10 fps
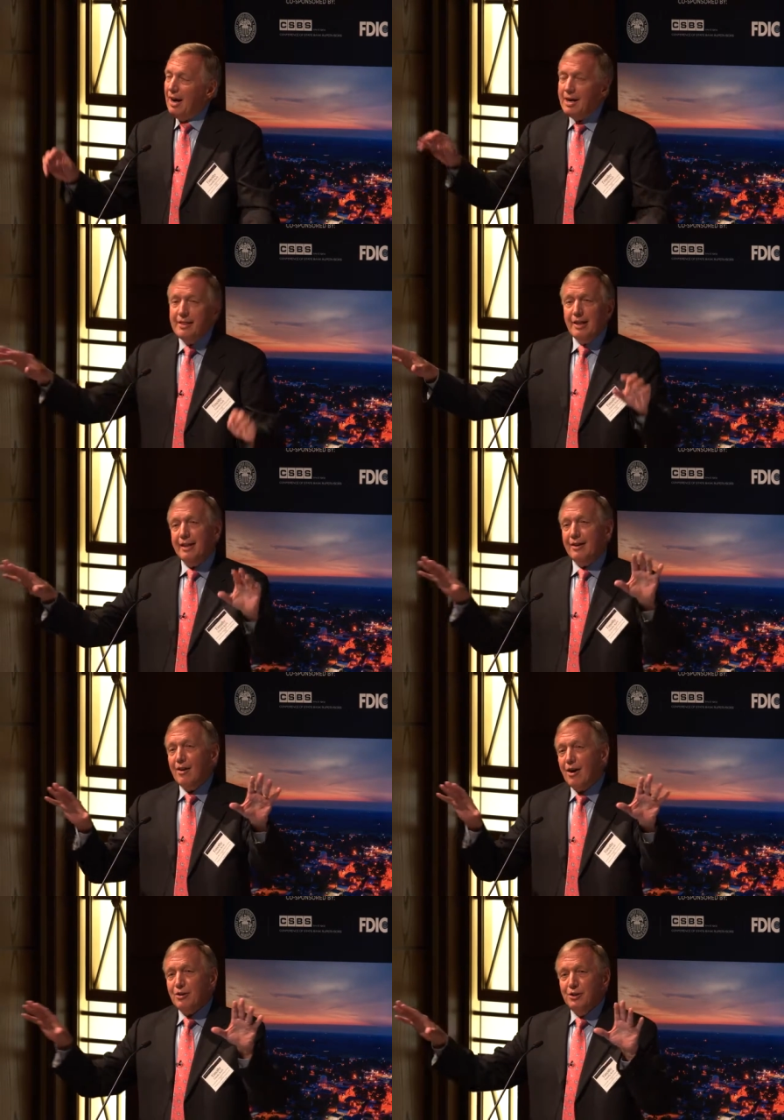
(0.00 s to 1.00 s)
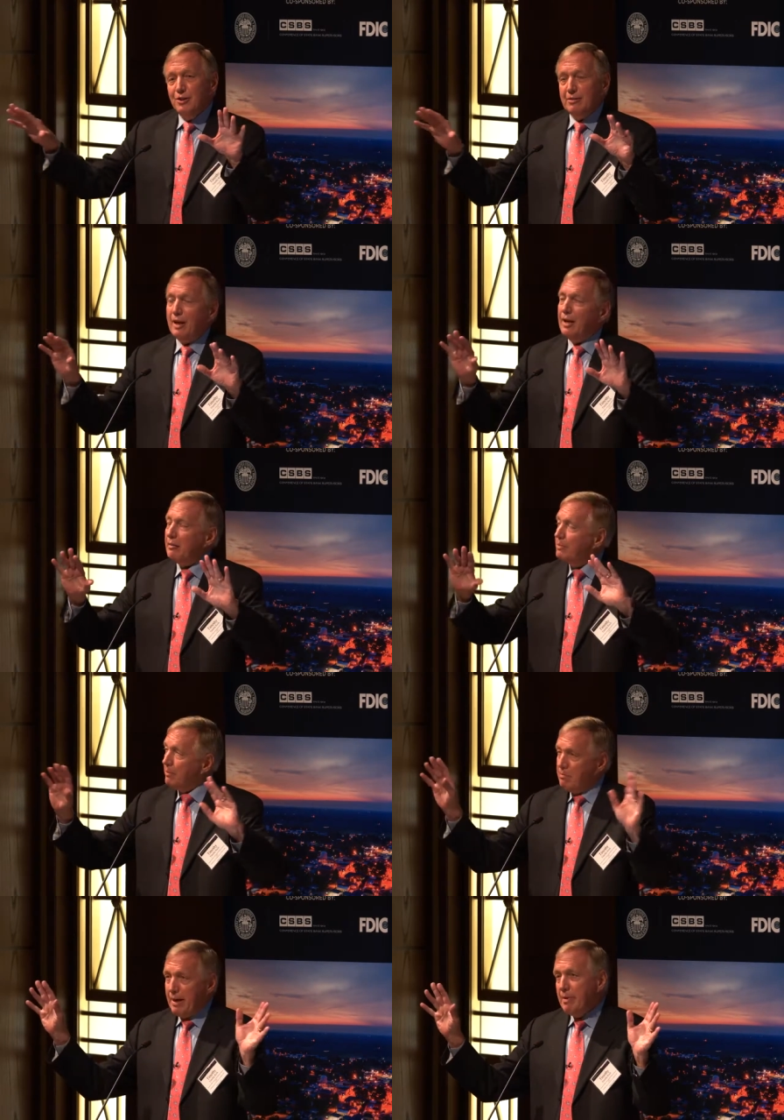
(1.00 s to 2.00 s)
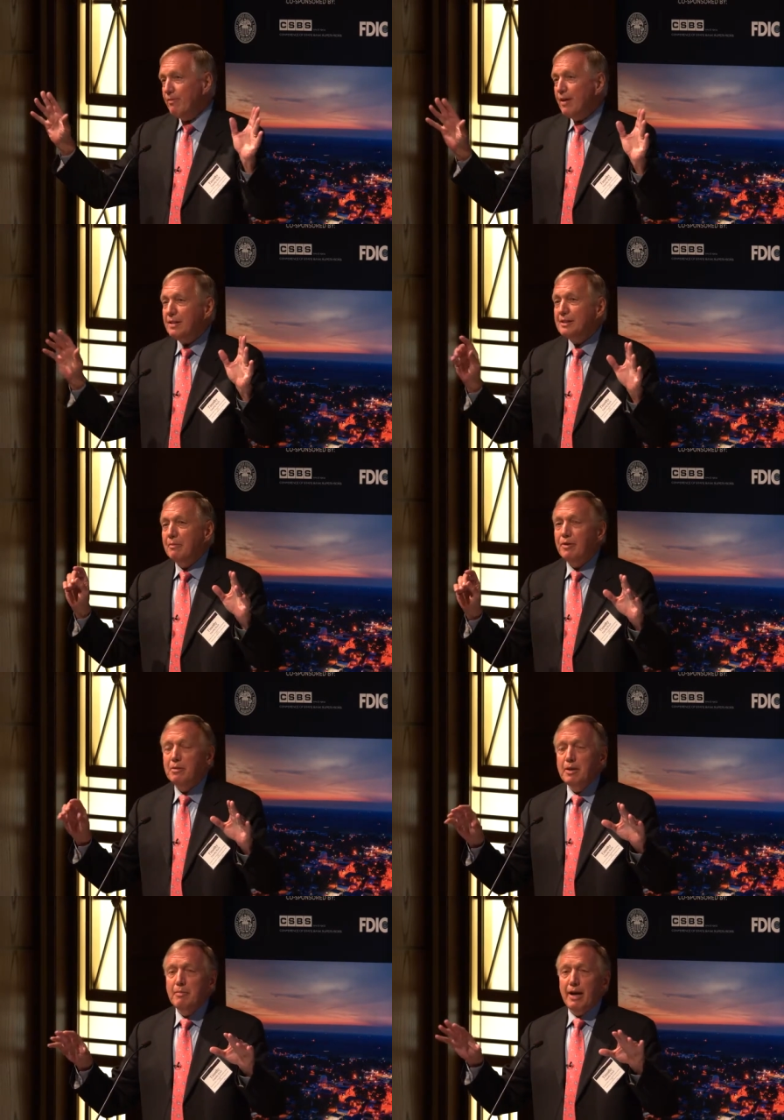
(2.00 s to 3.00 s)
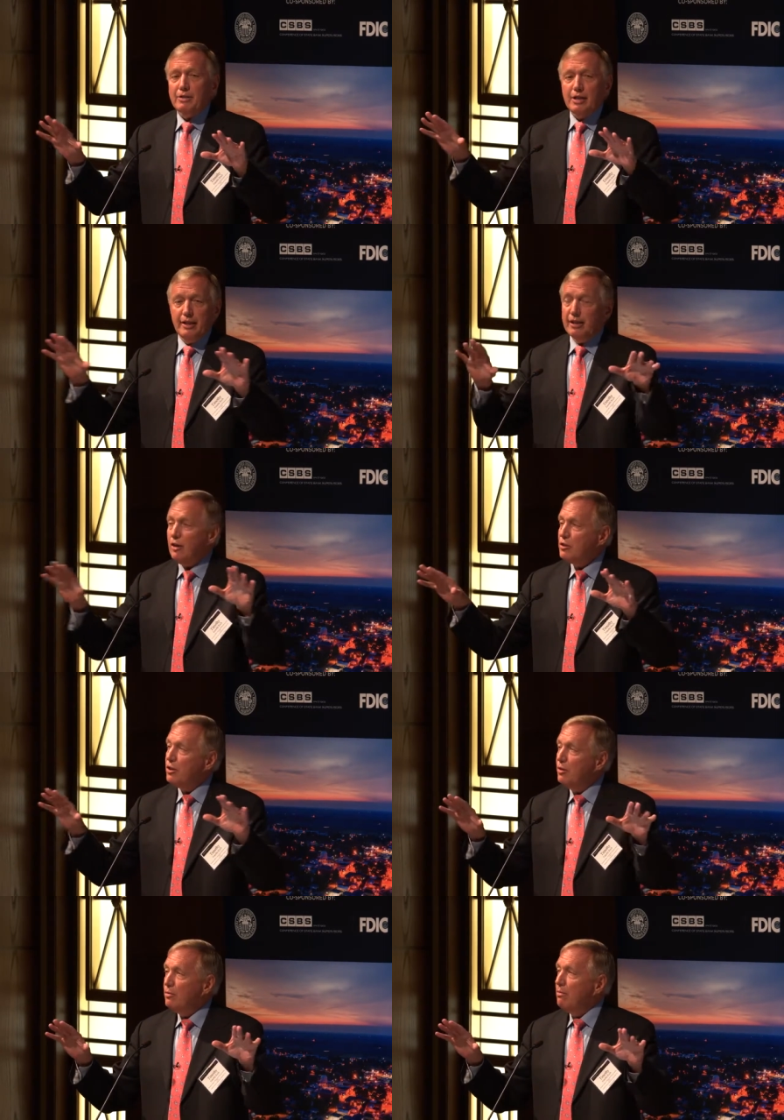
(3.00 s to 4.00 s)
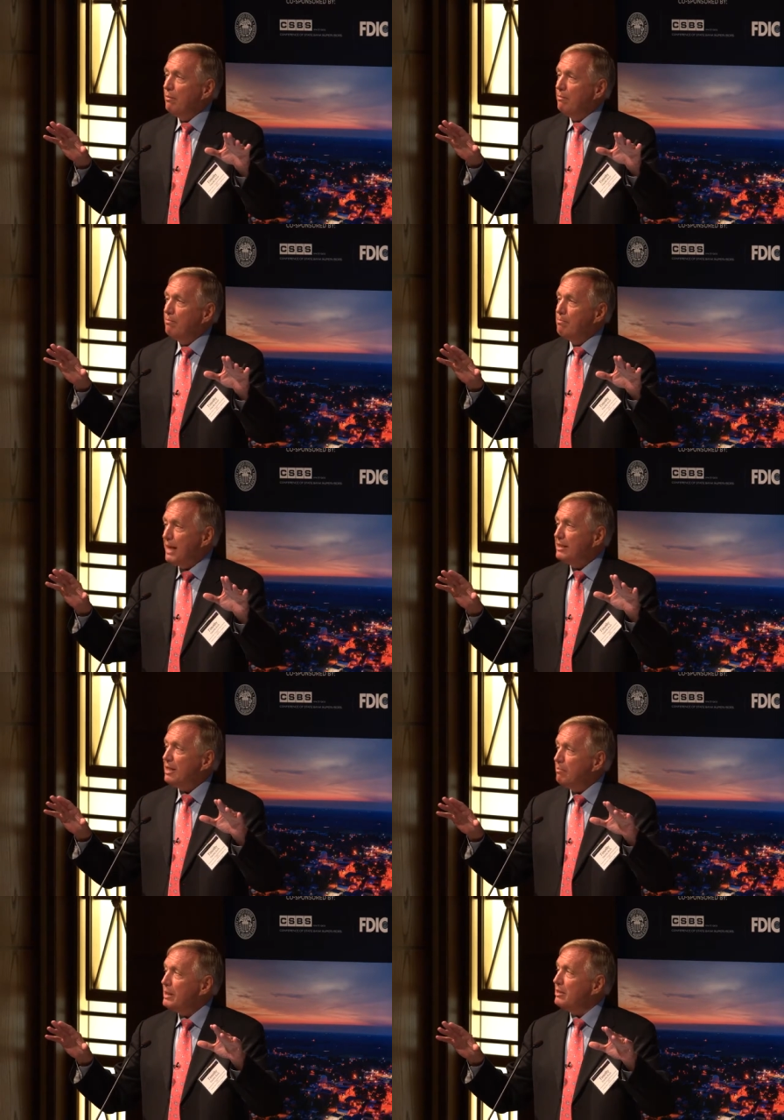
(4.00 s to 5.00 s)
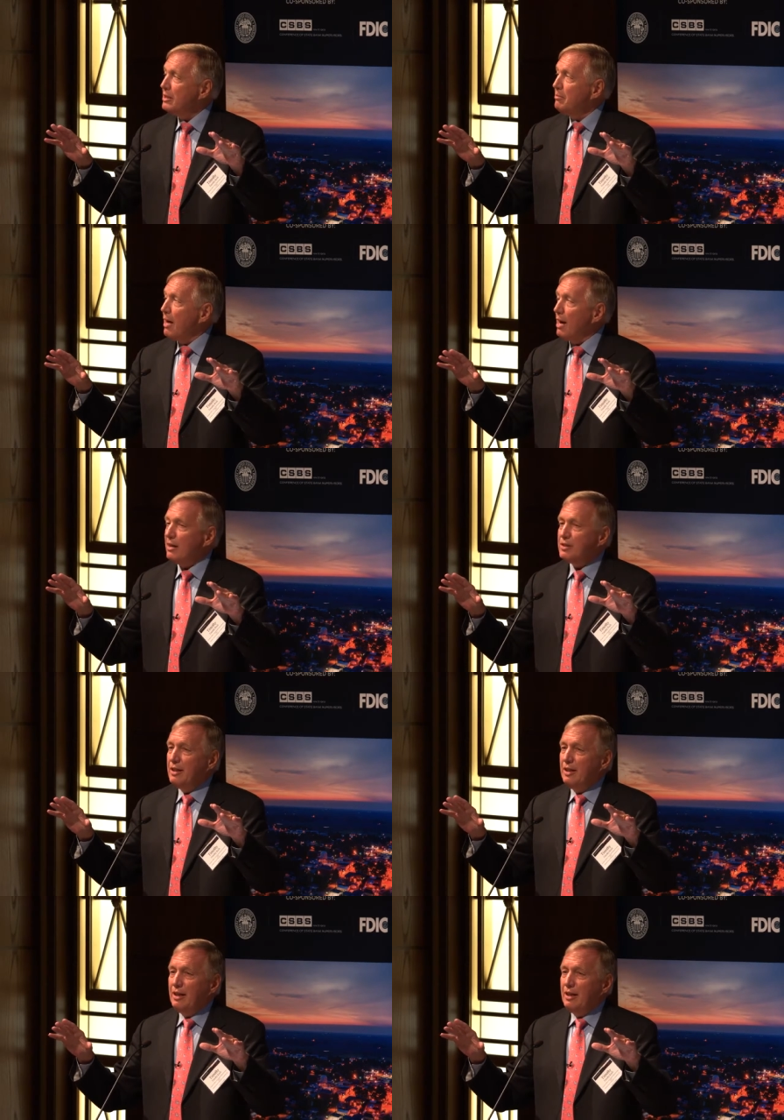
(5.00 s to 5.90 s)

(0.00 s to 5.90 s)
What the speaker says: I think there are, and I'll maybe offend some of you community bankers, I think there are 2 basic business models.